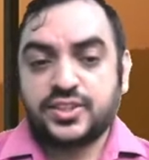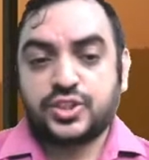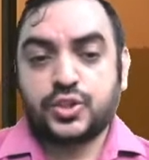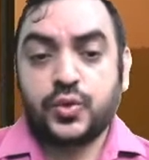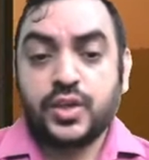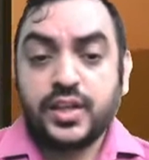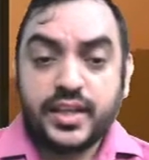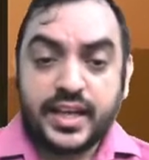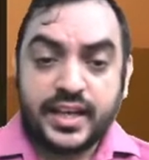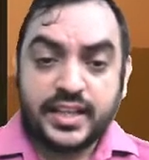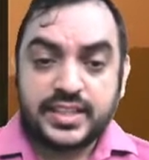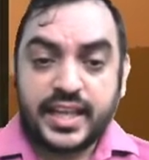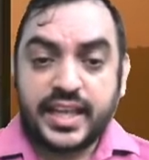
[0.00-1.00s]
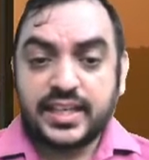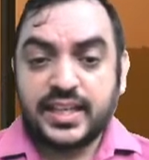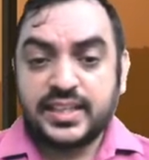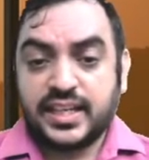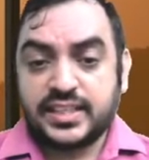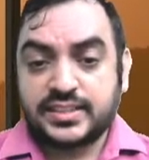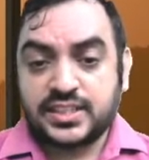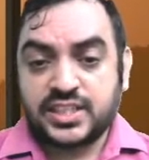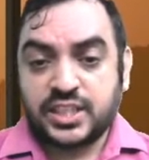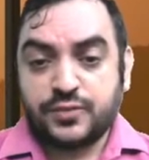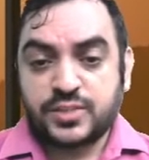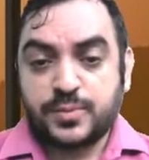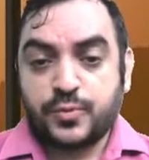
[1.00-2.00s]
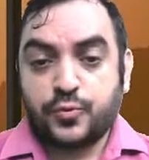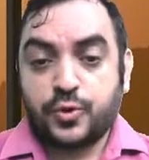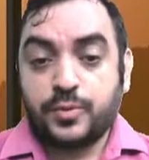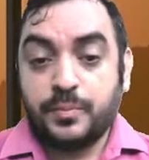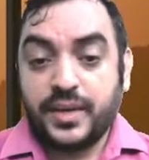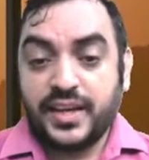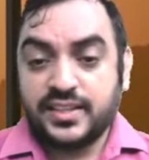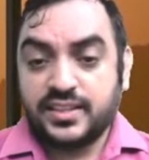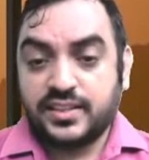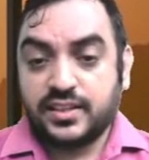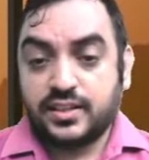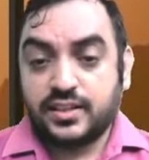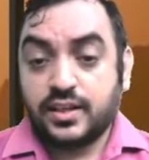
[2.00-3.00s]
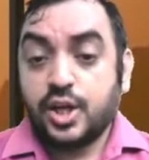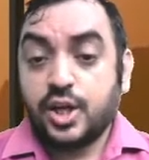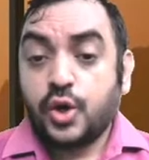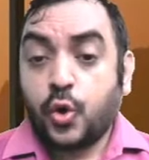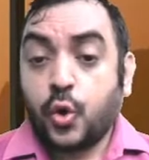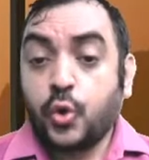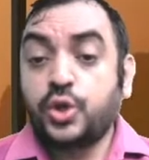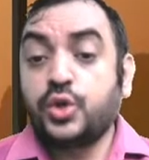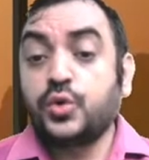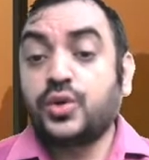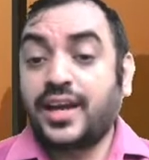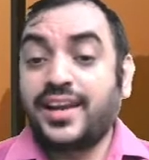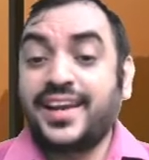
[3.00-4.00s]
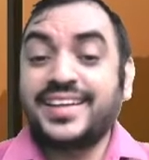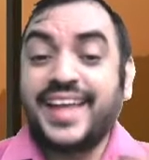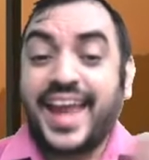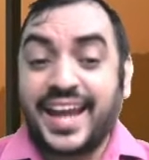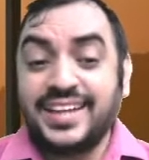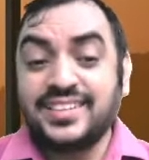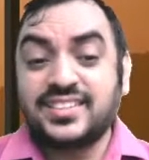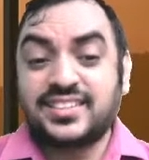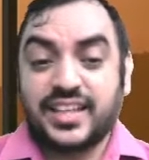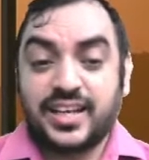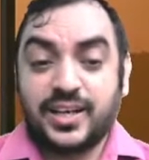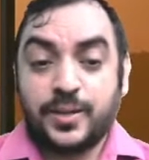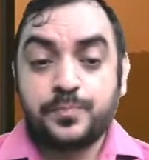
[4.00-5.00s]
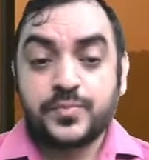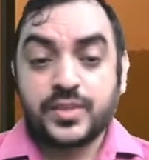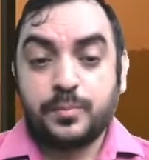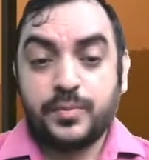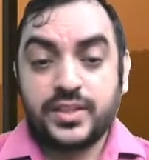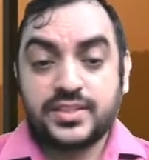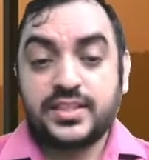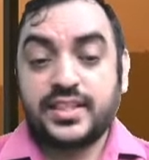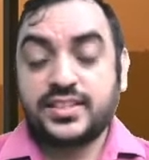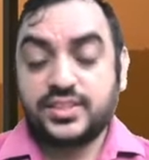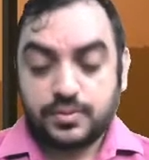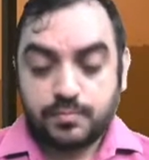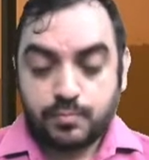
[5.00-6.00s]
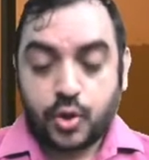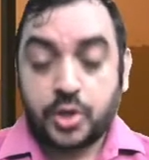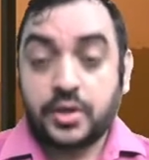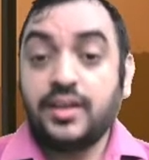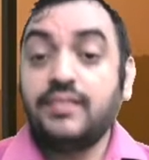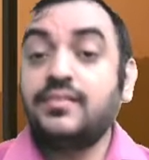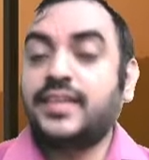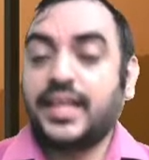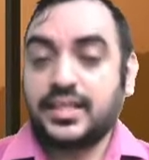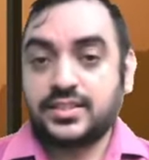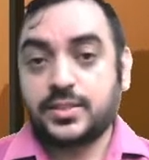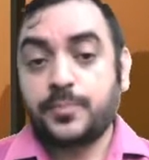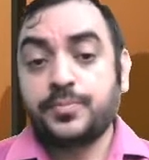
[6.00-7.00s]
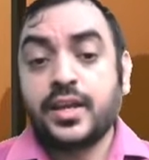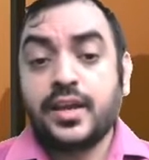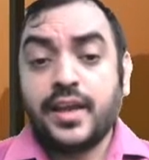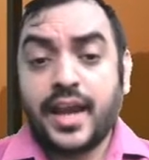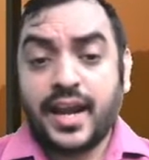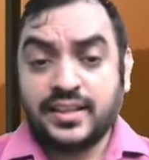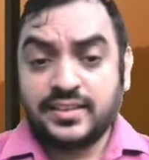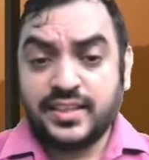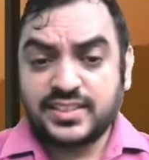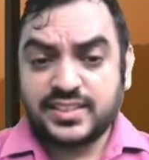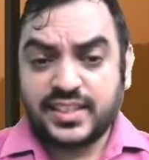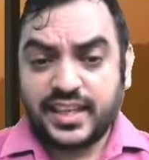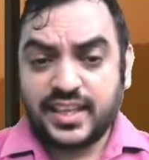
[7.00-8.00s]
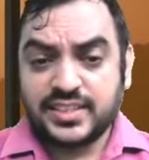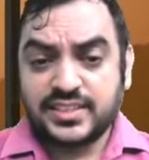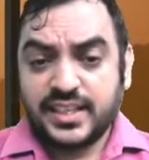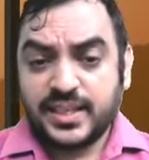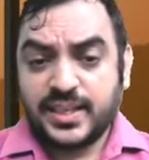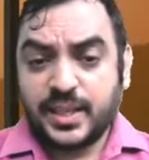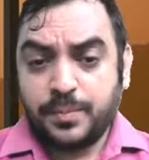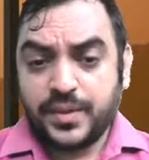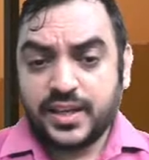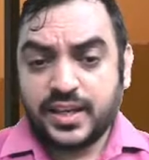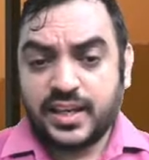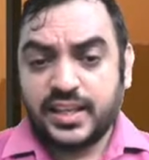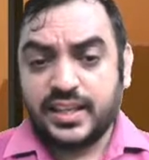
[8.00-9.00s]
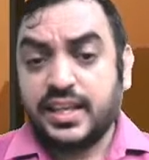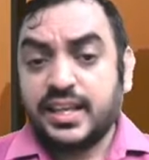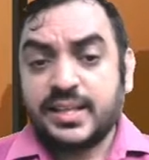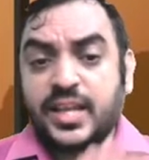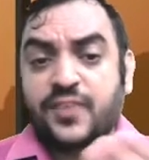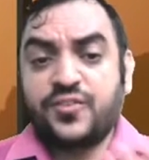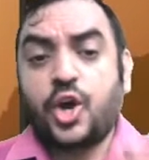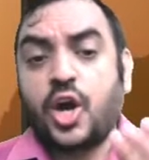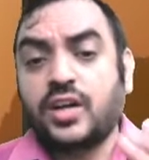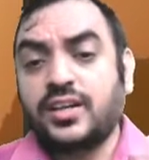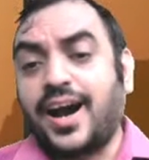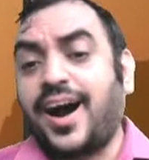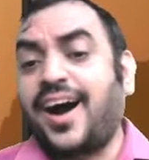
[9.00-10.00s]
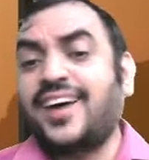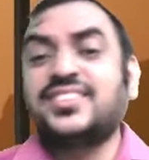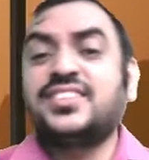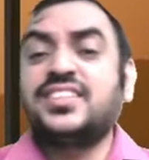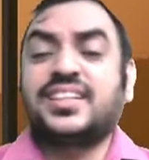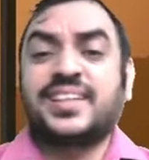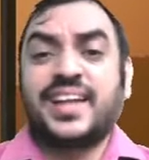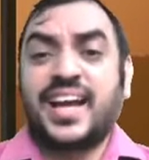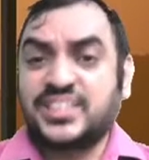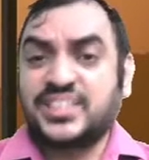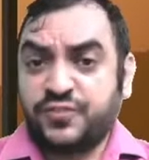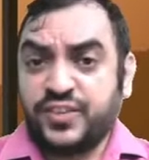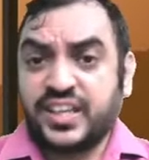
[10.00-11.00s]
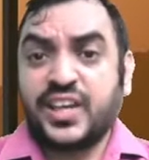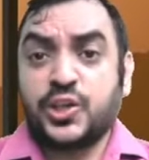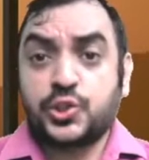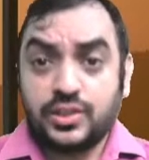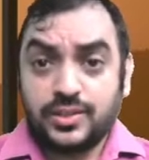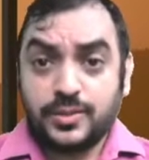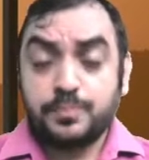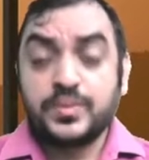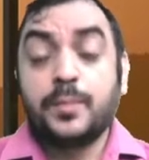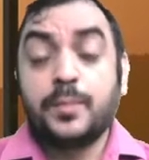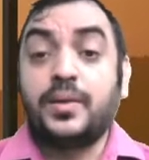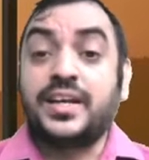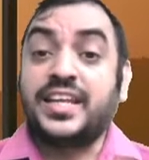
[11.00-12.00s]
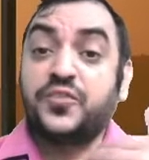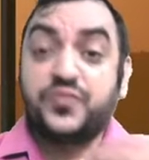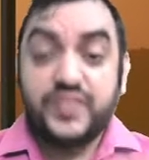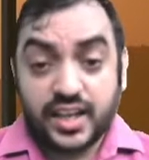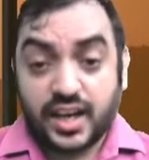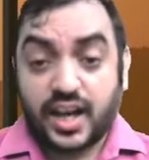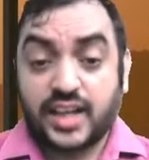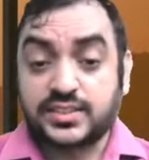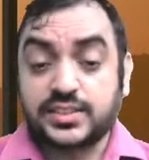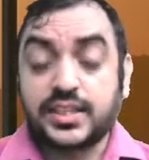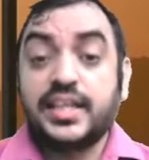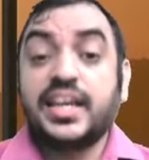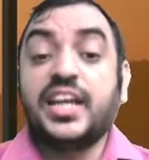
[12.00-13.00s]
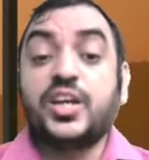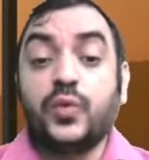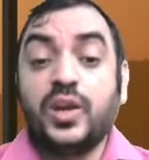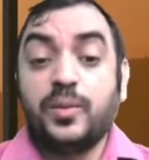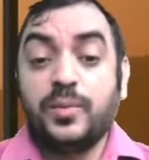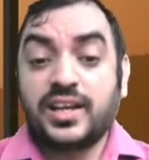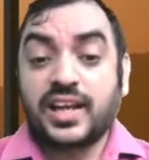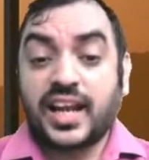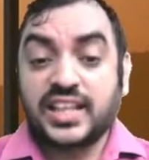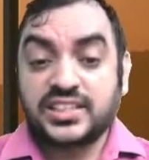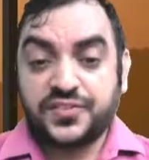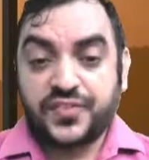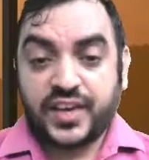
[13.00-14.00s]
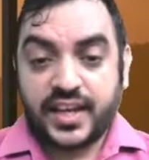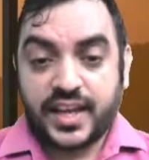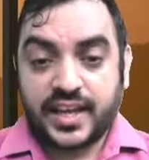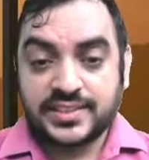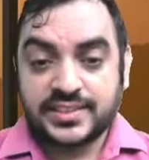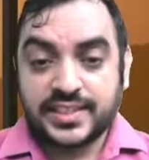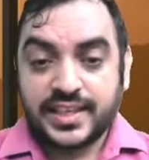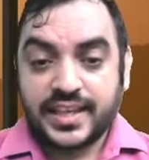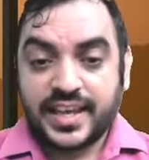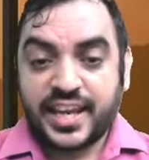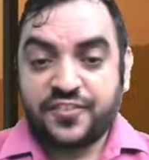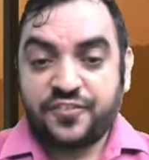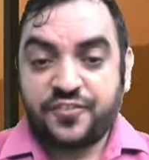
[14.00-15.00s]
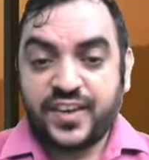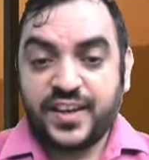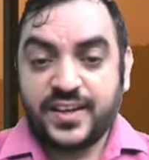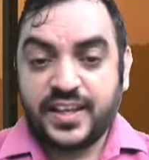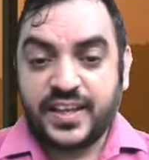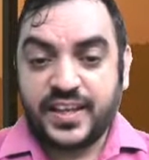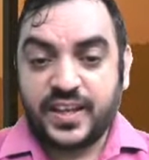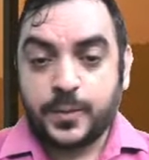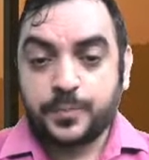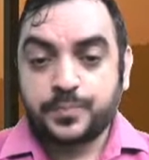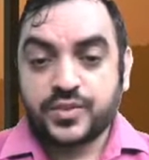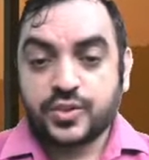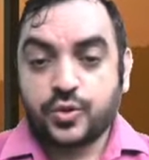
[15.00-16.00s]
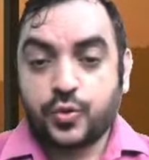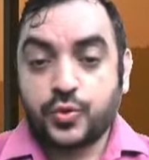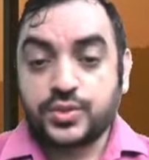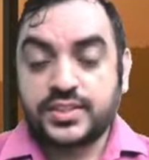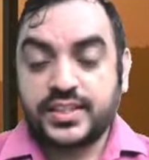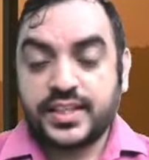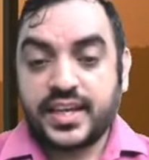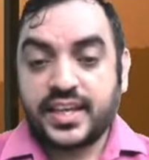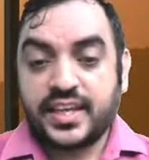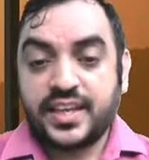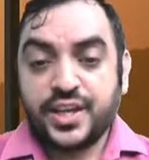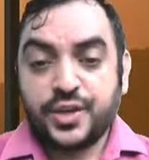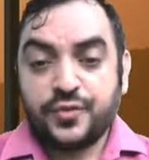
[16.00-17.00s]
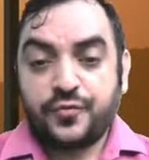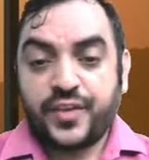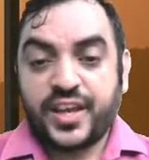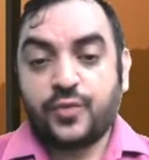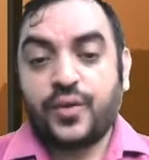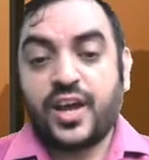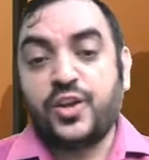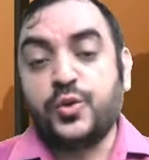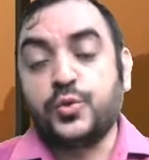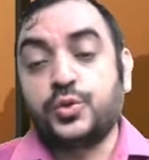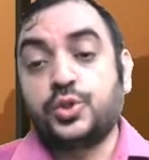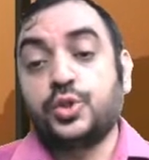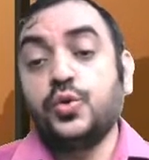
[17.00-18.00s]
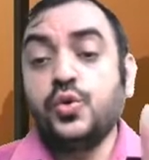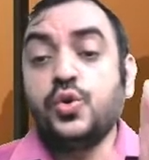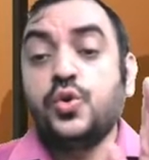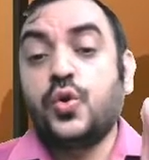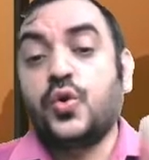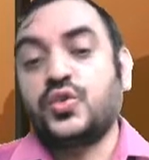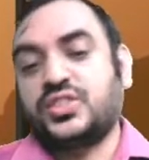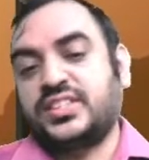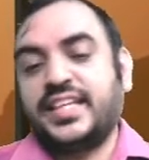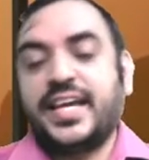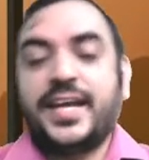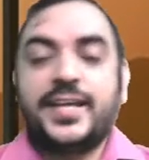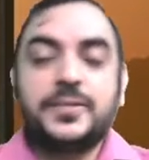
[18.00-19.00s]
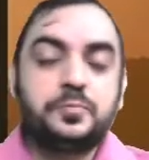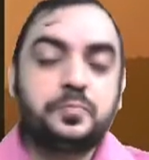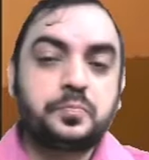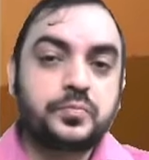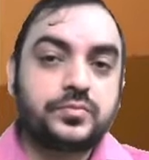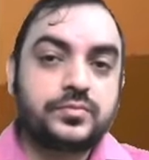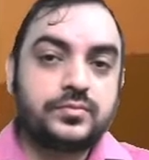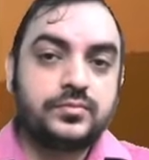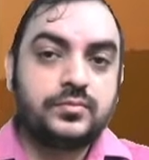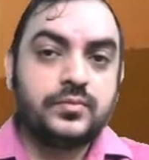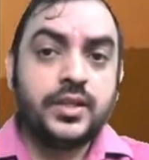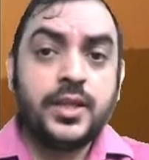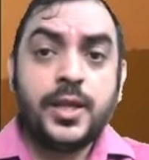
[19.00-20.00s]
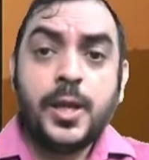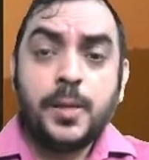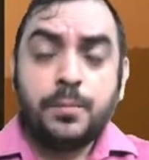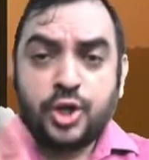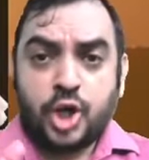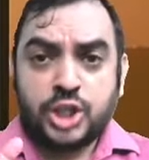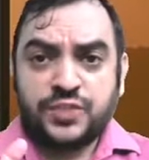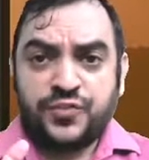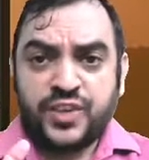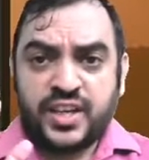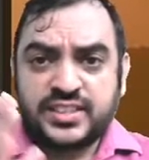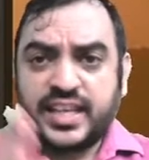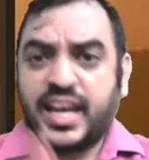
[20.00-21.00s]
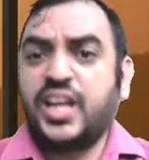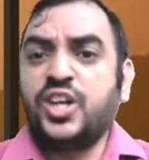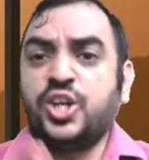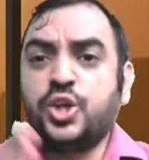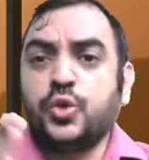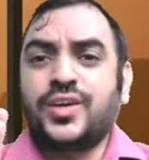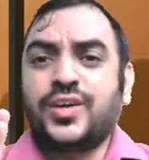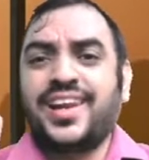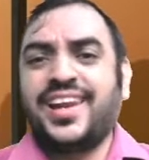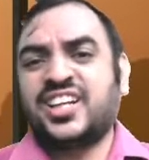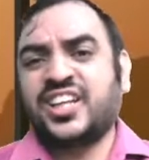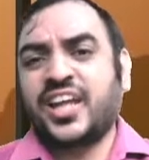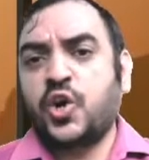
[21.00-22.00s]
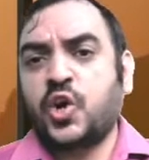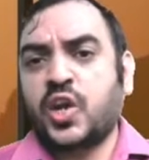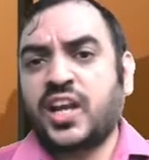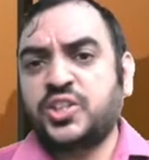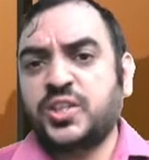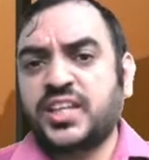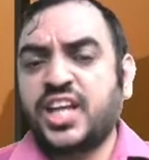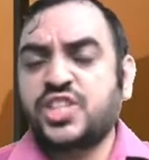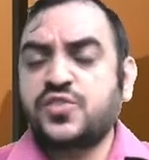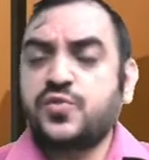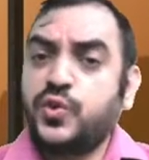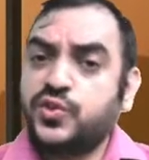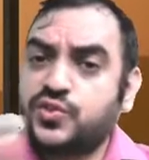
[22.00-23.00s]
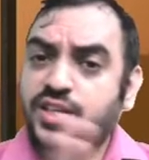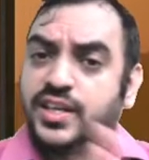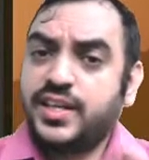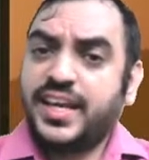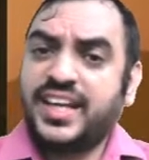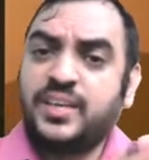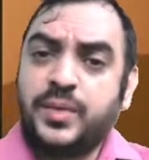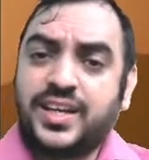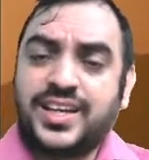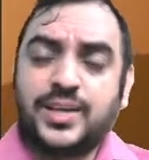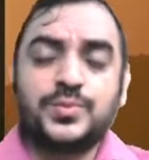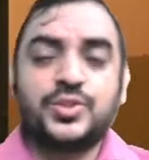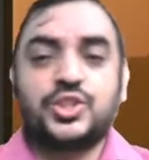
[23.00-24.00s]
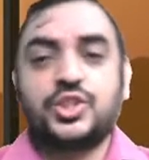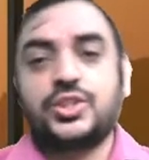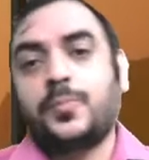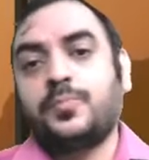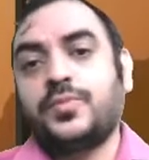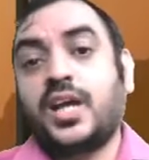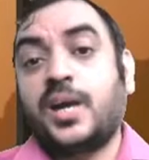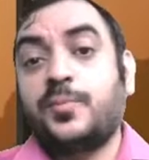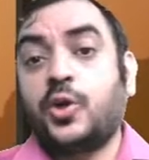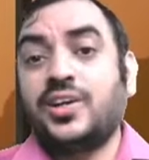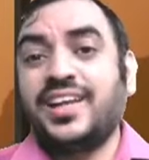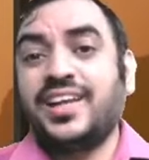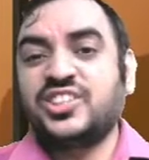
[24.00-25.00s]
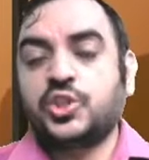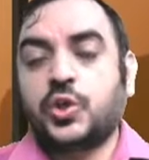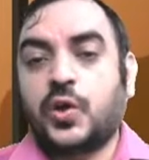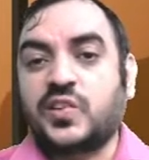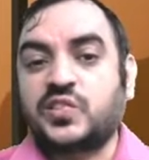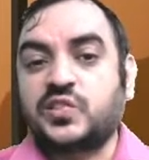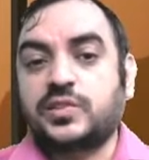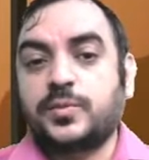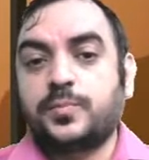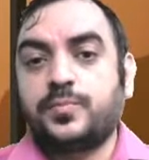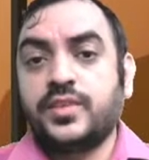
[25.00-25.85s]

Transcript: So it is likely that such investment would meet the hold to collect and sell business model test. And in this case, typically they have not asked the classification, but if they ask, it will be classified as FVT OCI, fair value through OCI because if it is held to collect contractual cash flows, it becomes amortized cost.